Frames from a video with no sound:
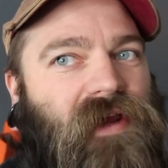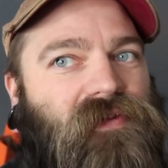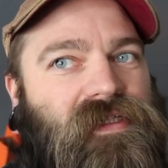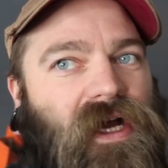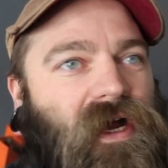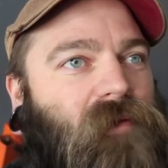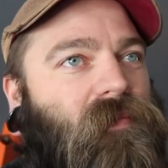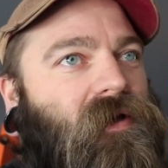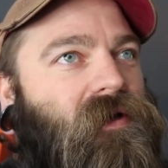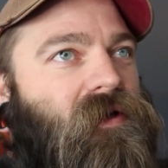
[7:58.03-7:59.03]
have the
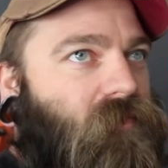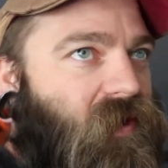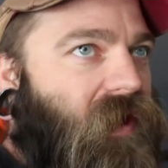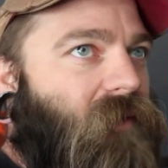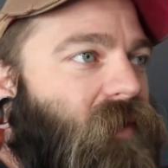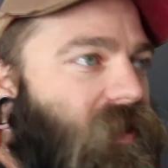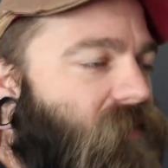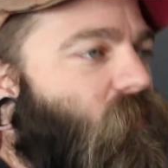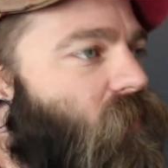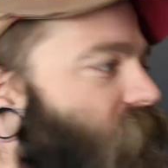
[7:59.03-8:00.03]
time. But now I'm
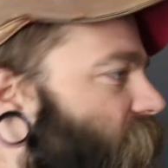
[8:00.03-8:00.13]
making more